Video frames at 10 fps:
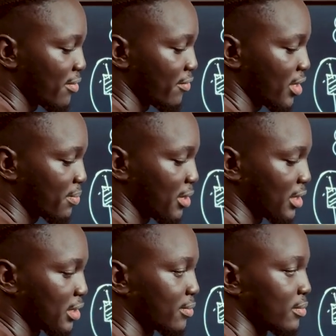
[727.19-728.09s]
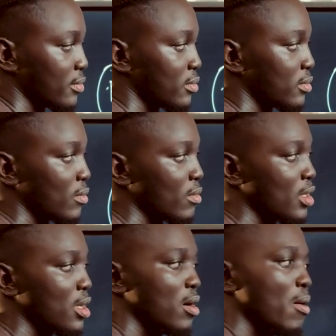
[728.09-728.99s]
investment.
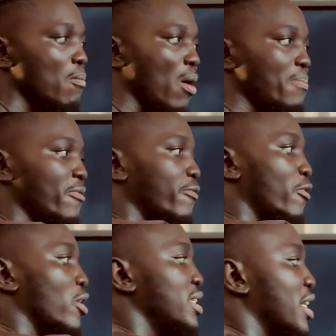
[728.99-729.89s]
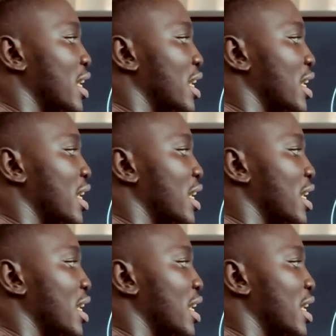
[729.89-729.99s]
But before the